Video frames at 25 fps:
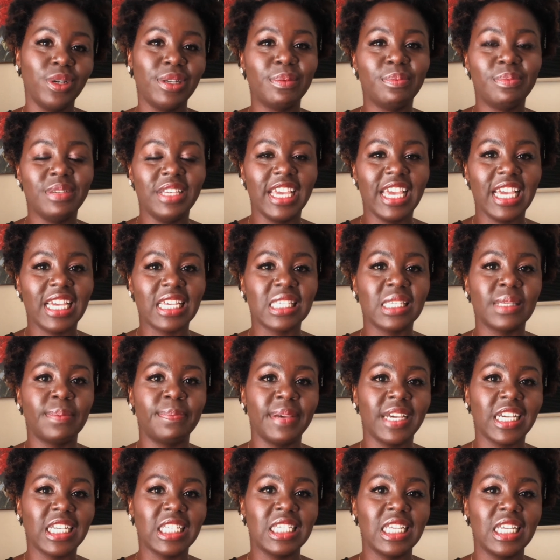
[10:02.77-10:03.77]
will be
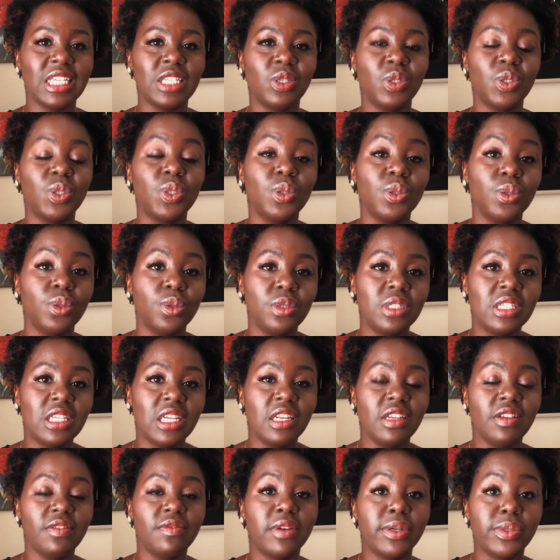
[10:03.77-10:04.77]
expected to
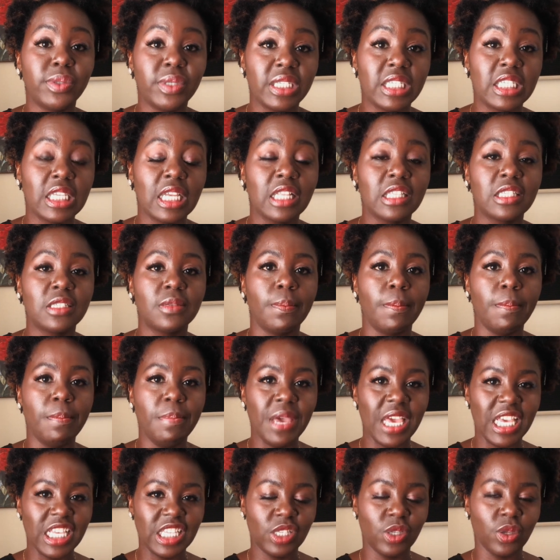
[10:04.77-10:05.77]
deliver results
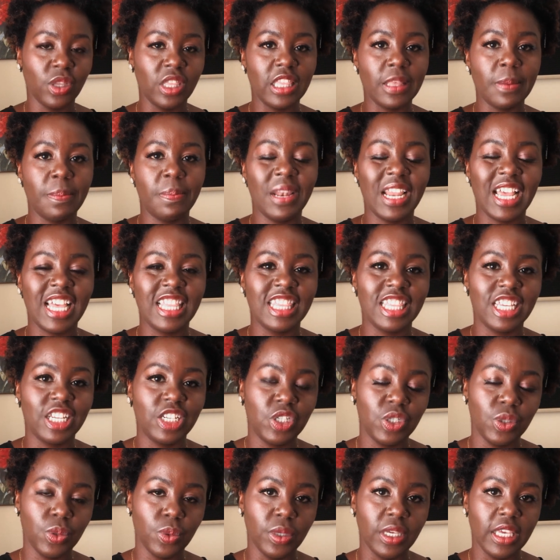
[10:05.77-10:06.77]
based on the plan
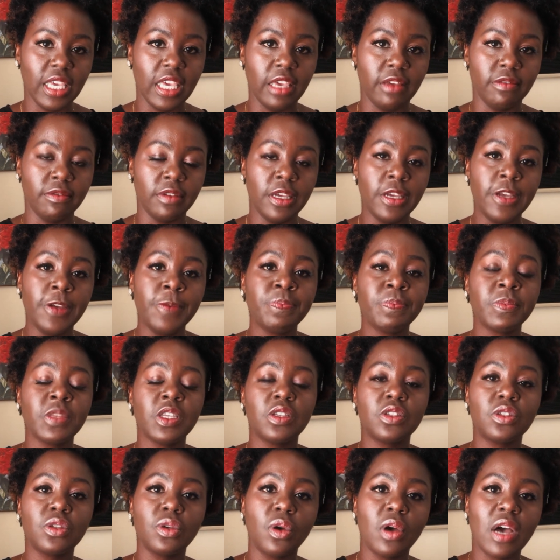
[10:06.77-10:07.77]
that you give.
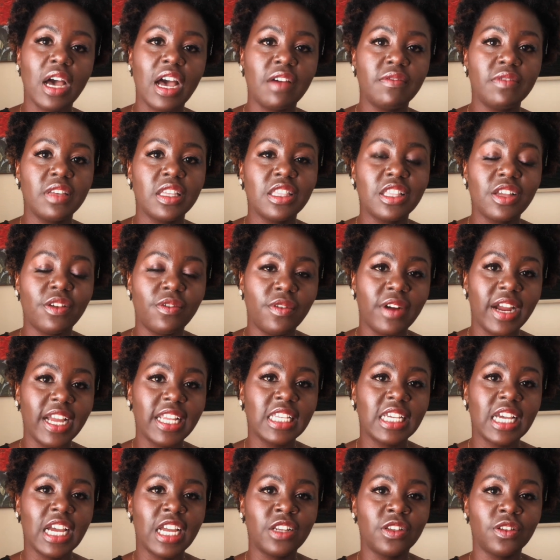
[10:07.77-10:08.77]
So having the
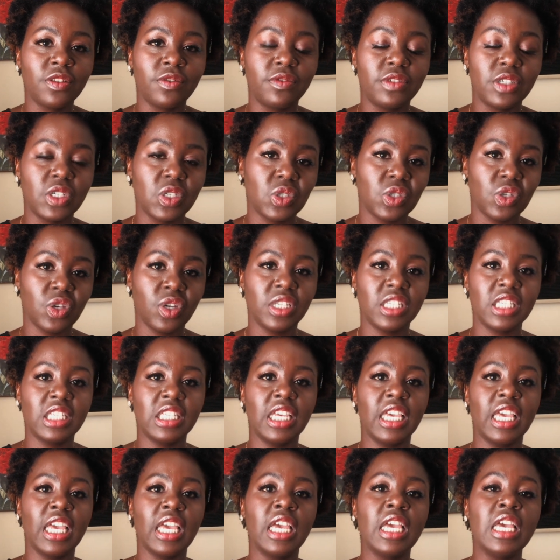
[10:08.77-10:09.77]
right kind of
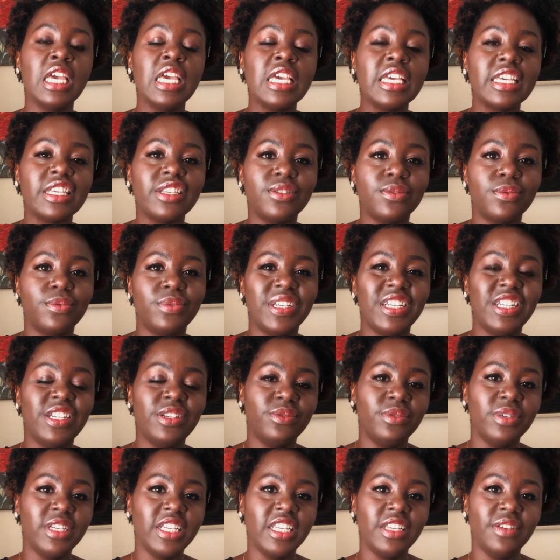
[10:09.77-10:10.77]
resourcing is
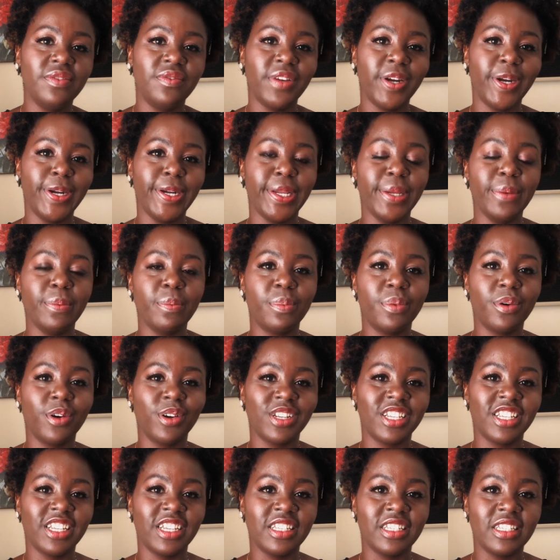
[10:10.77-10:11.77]
really, really very
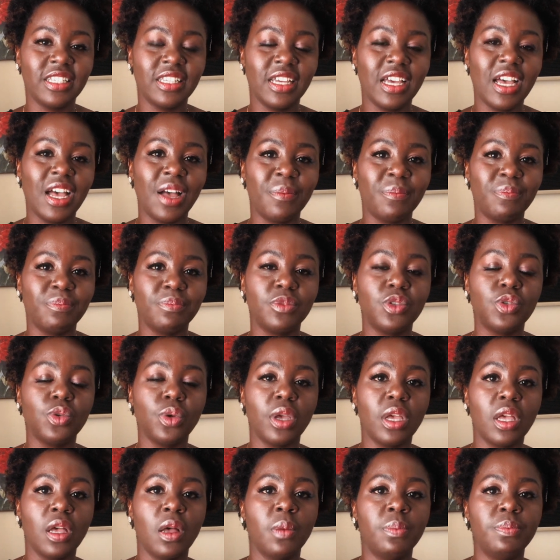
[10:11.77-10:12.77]
important to
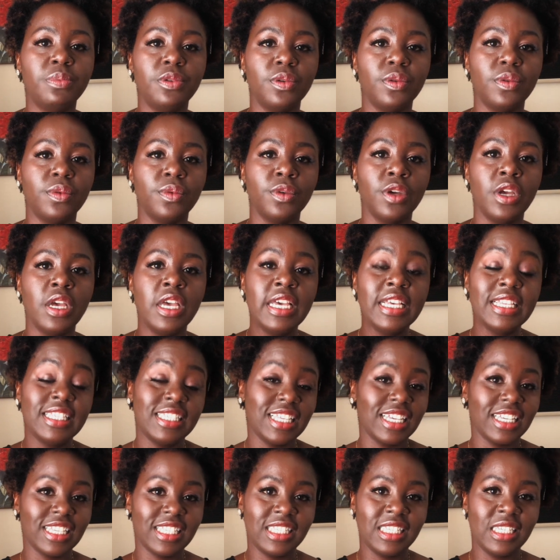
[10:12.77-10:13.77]
help you
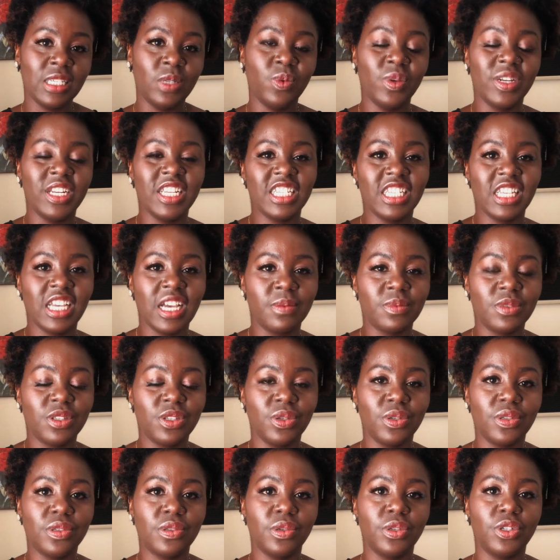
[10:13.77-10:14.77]
succeed when it comes
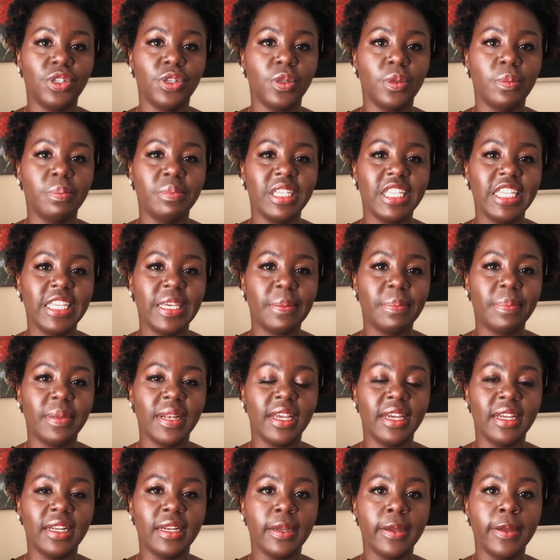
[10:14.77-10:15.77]
to your social media
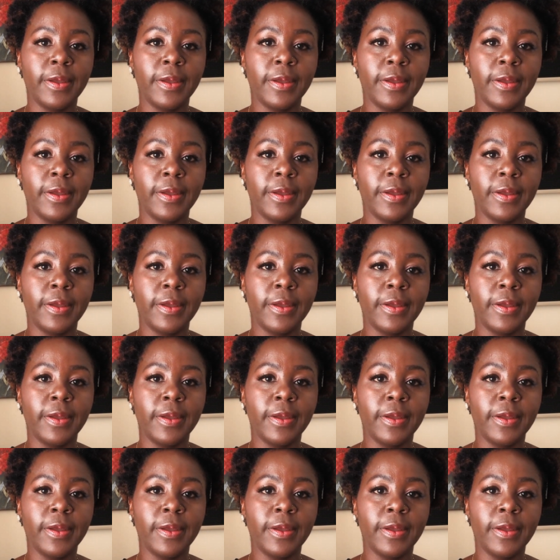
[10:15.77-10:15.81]
plan.